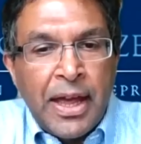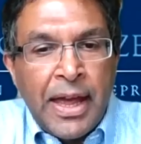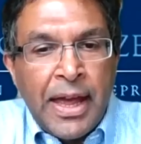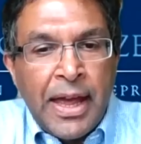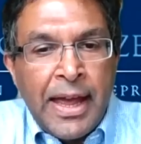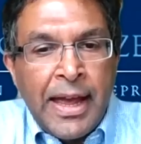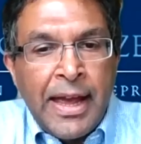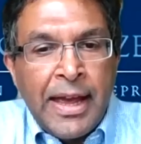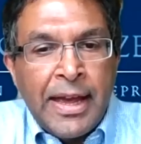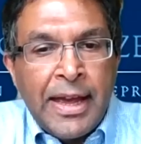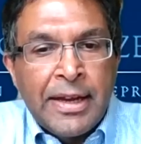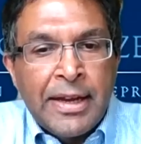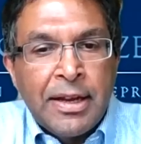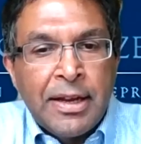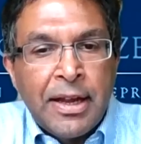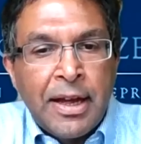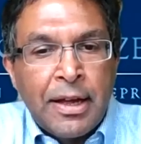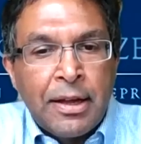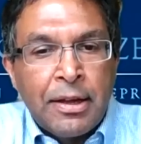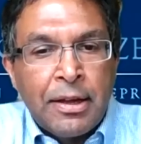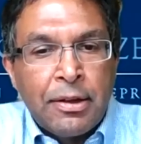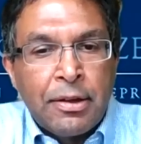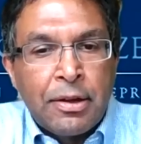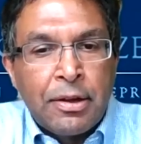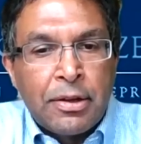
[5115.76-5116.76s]
and
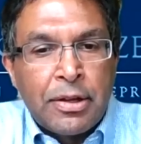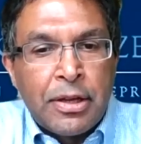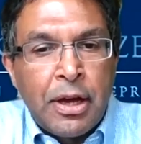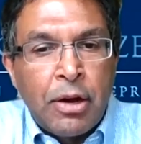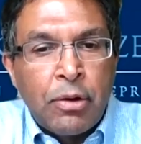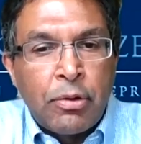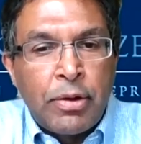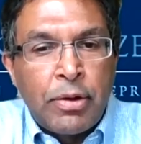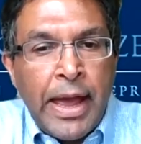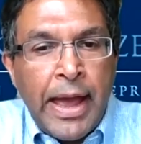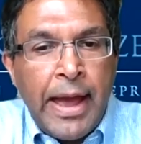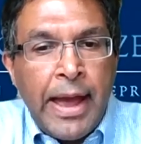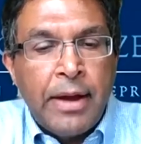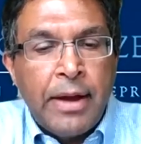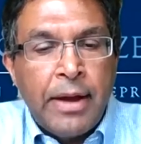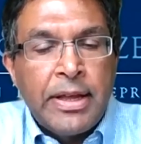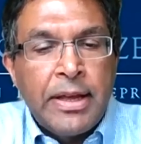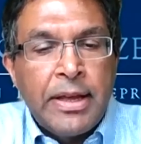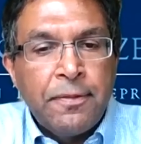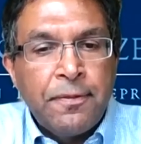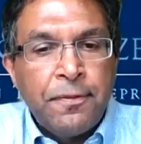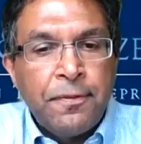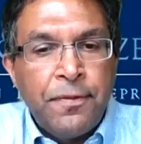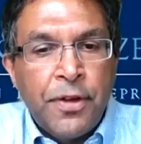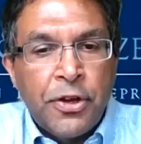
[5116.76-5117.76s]

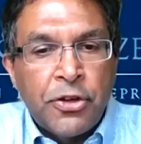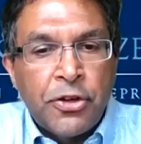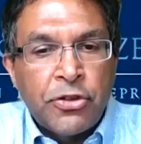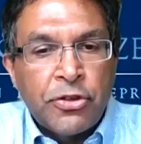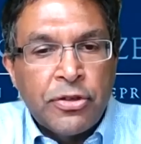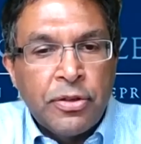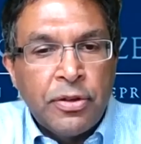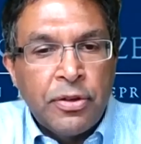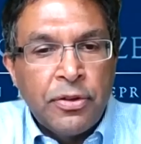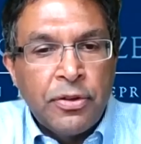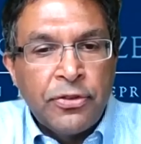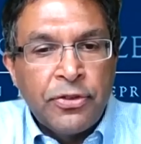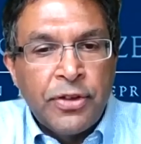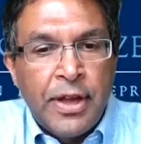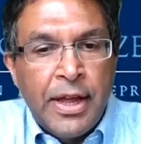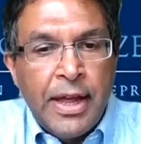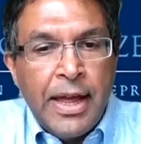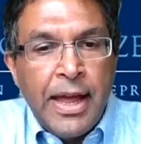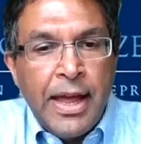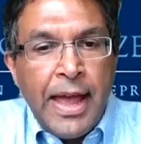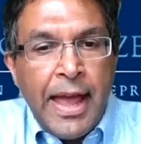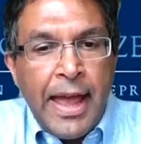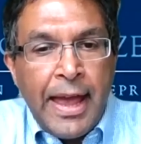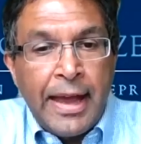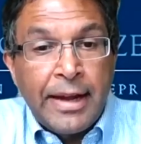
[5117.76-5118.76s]
county officials,
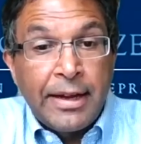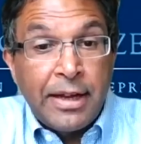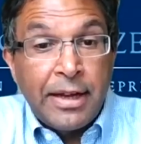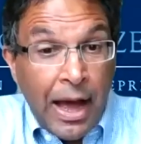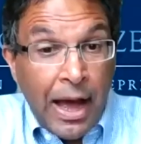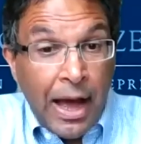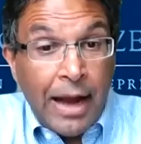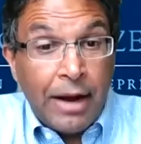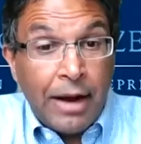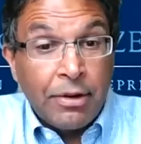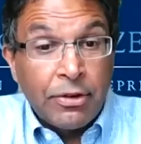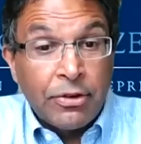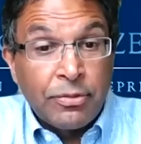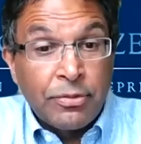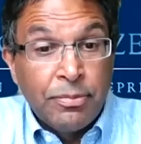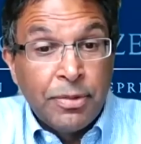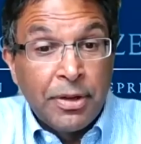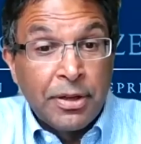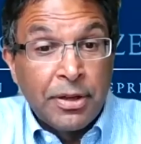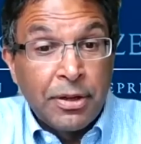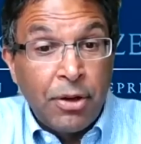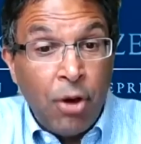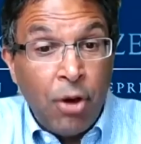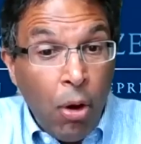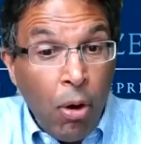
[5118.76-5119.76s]
and
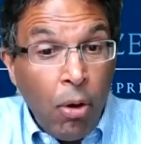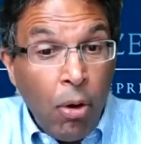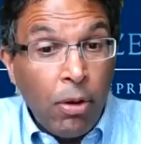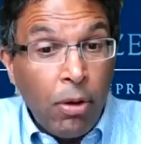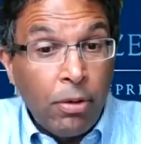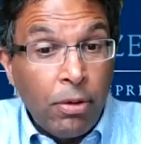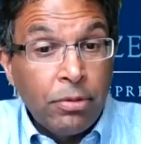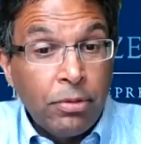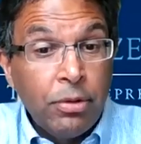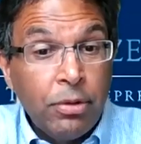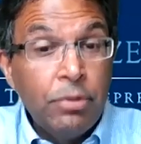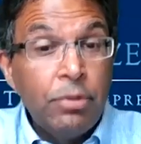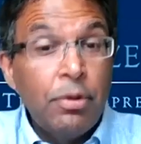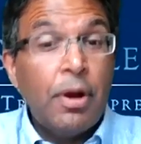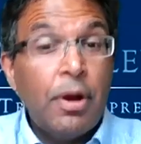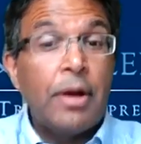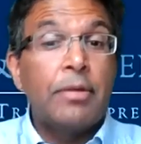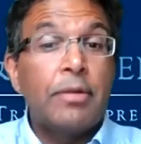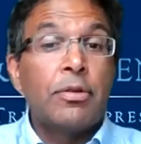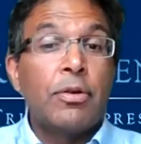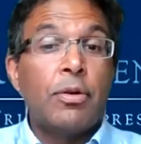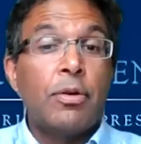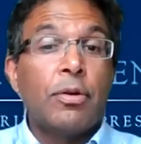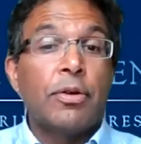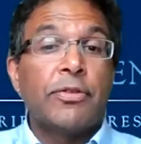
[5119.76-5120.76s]
Congressman Cole, who
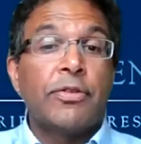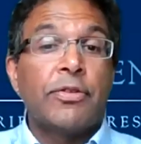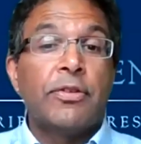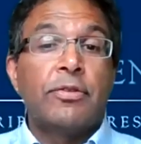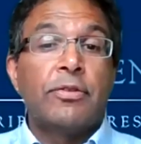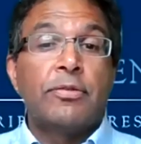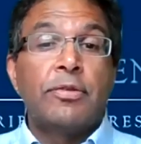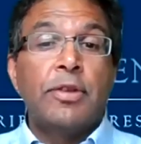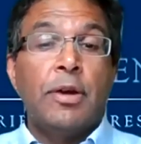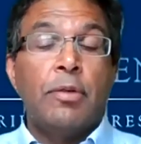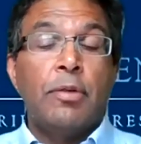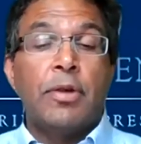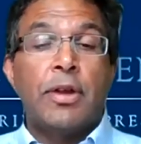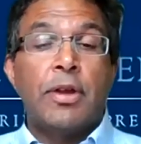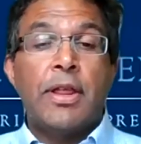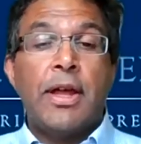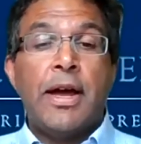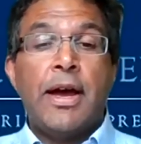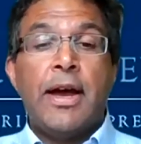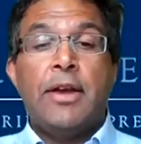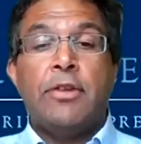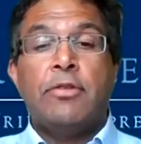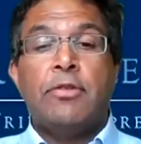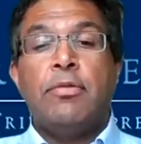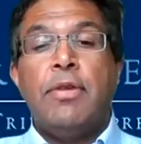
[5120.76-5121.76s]
of course is one of
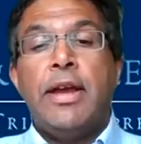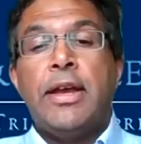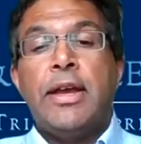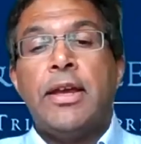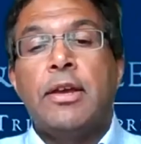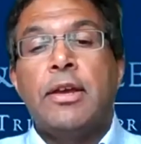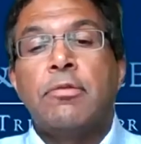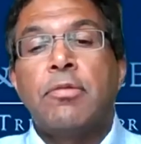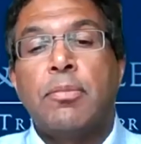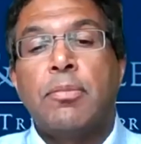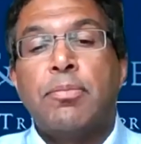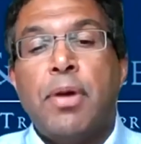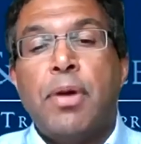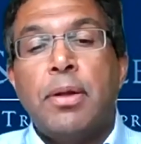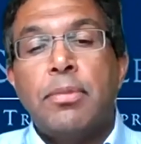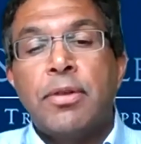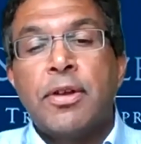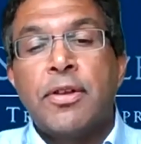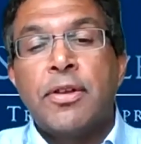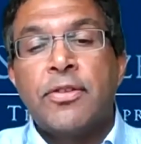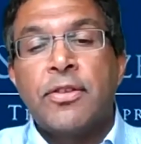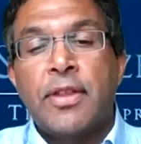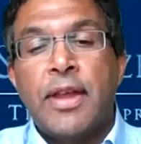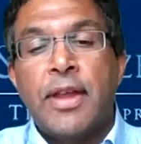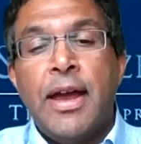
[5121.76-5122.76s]
the highest ranking
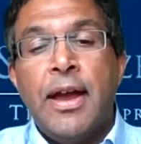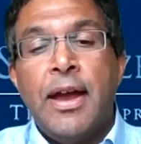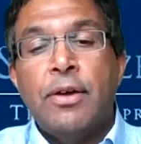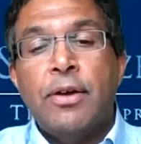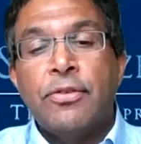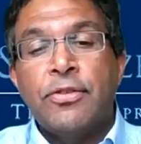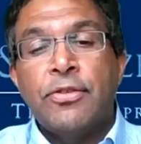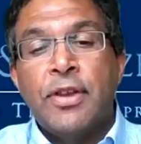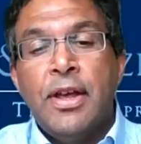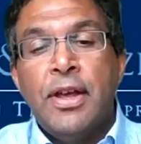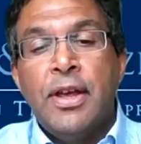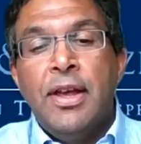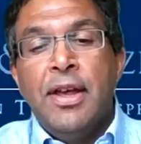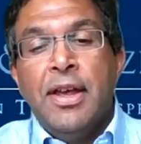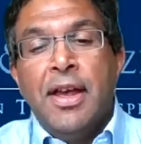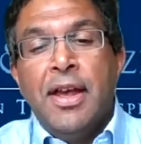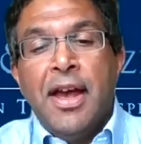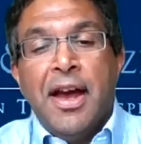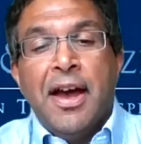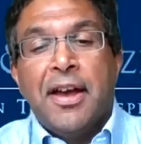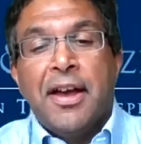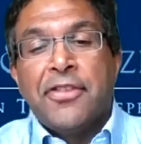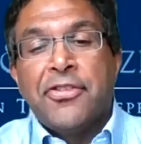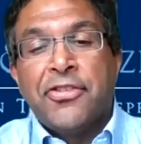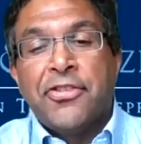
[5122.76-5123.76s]
Republicans in the House,
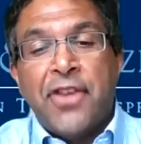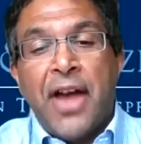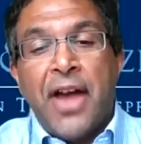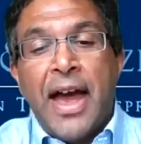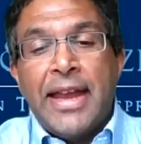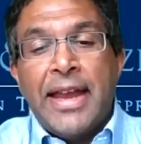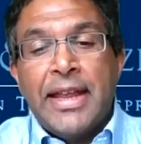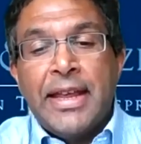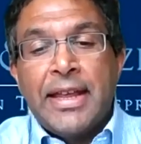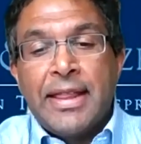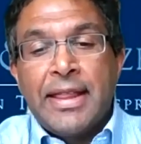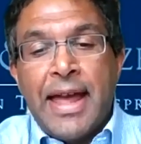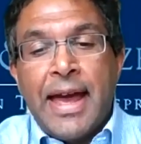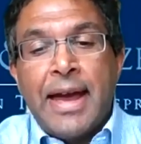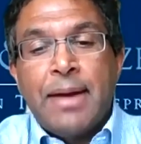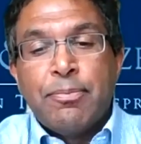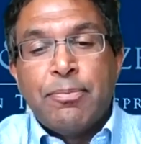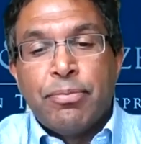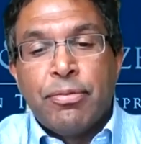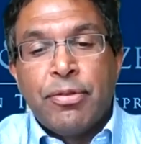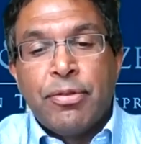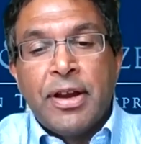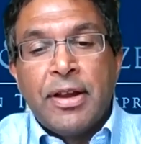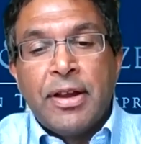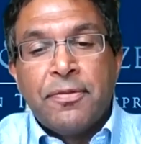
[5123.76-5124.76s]
signing
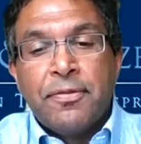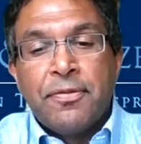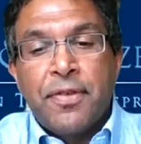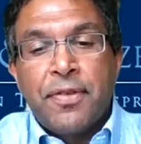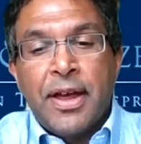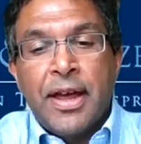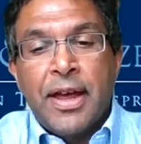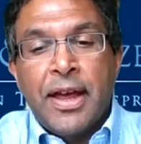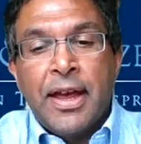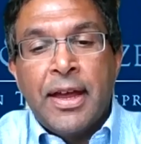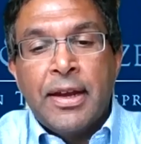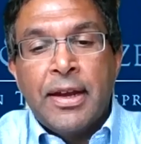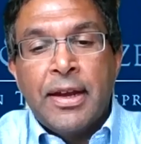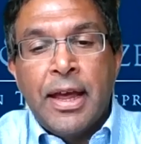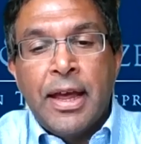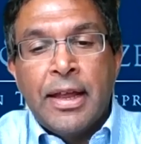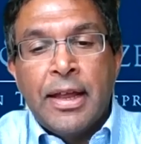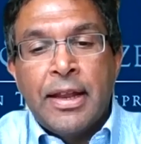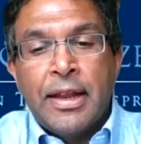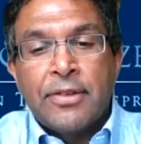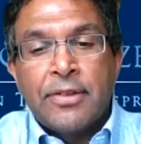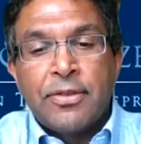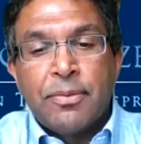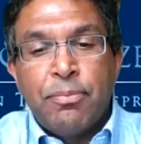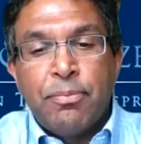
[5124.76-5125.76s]
that brief. And
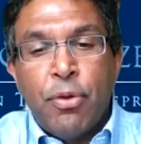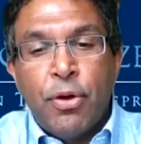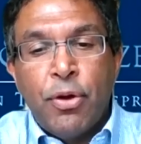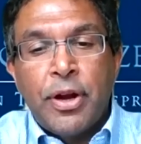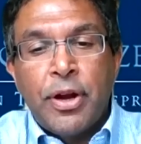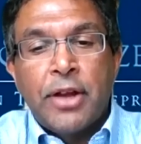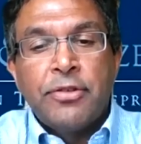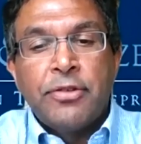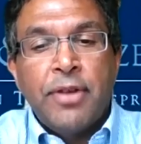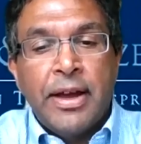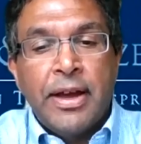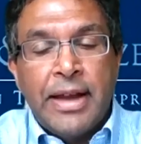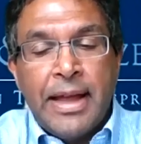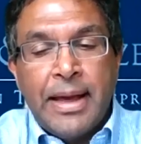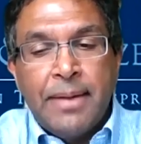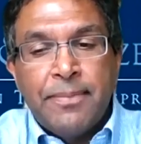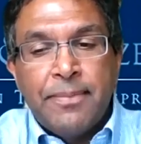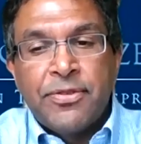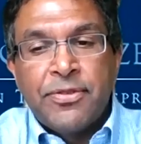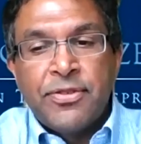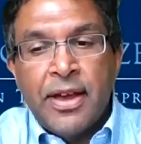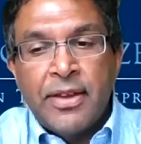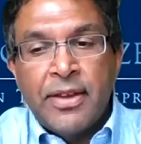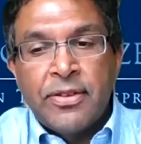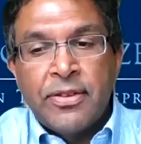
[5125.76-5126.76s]
that's a point I try to
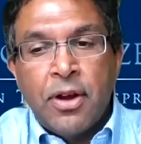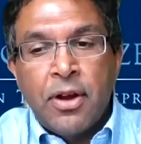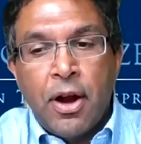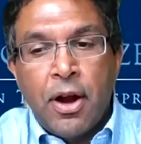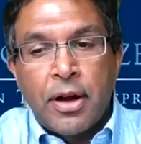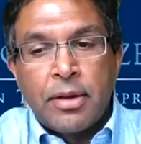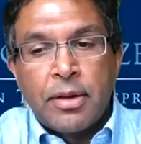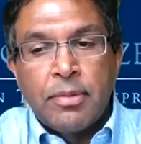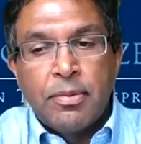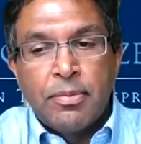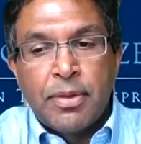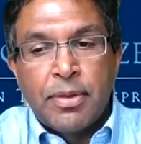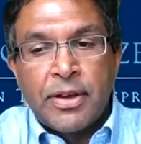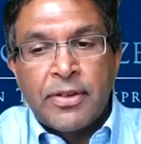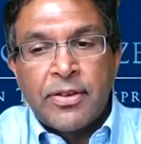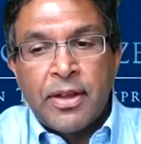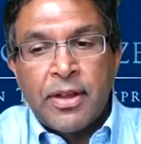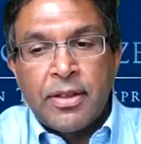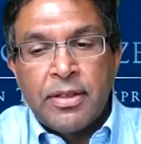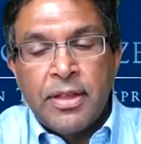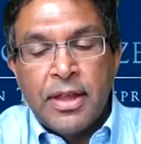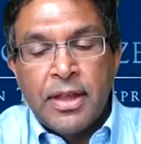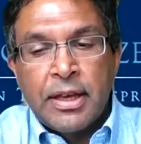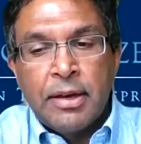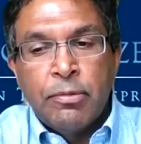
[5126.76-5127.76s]
emphasize at argument, because
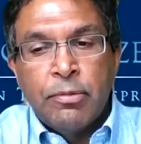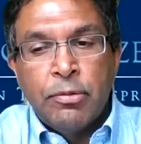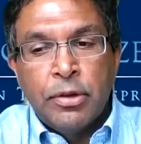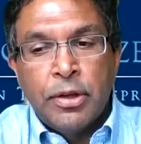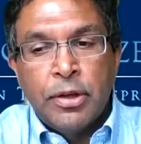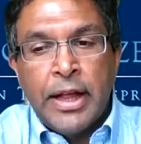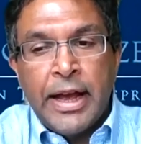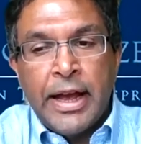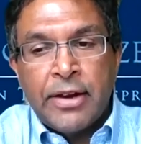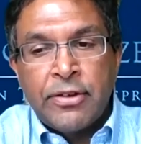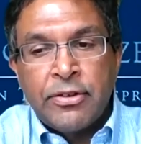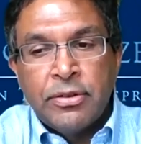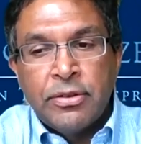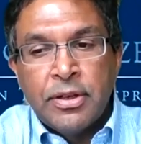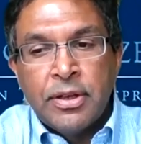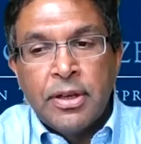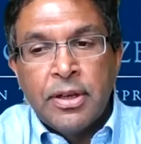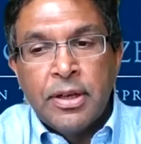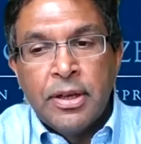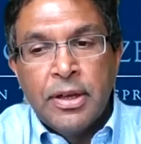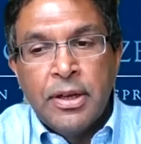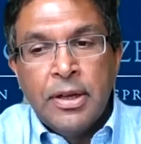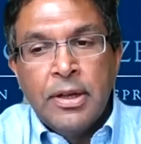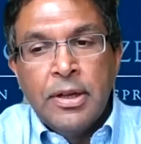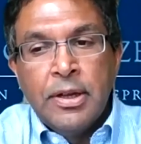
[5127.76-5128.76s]
I think it will
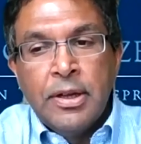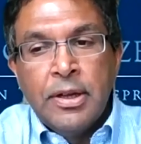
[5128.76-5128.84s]
actually